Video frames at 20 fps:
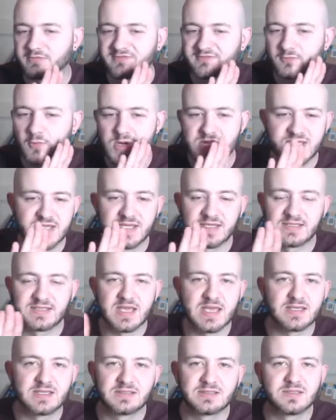freaking
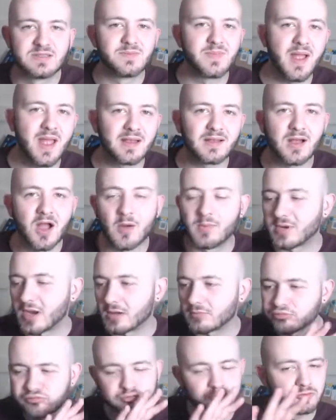take it to the bank. I'll be like,
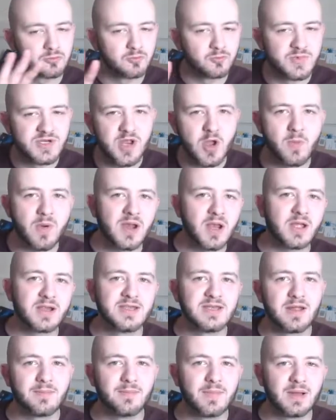we know my lucky
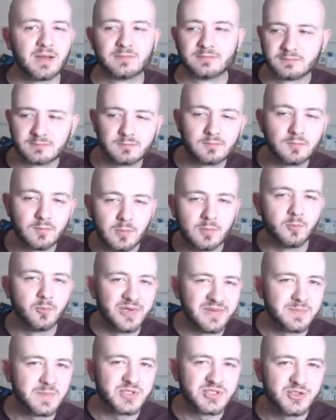number with
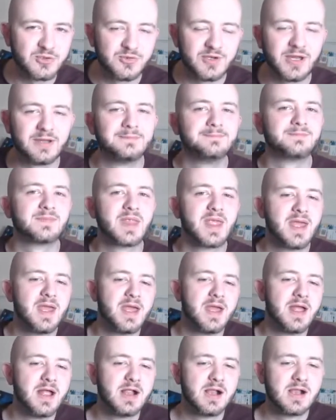Masuda.
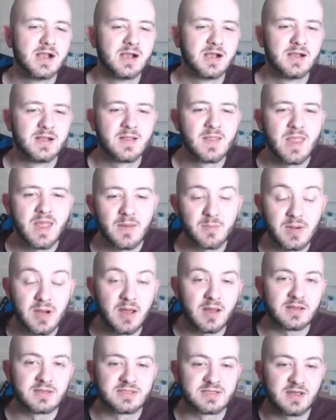
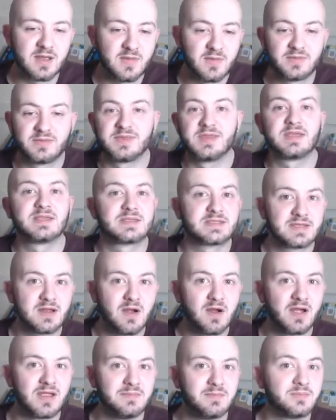Plus, this
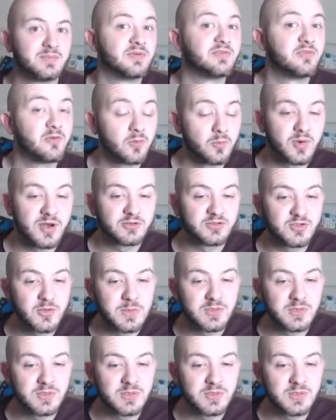time, before when I was doing the